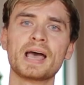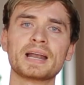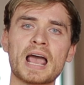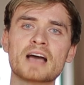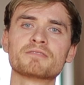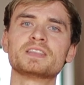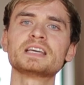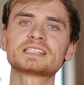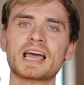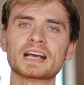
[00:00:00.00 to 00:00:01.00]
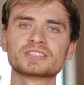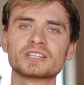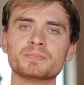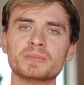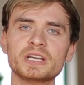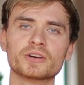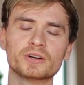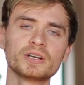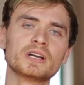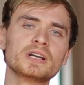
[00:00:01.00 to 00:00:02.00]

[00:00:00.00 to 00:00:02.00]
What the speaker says: and have this actually meter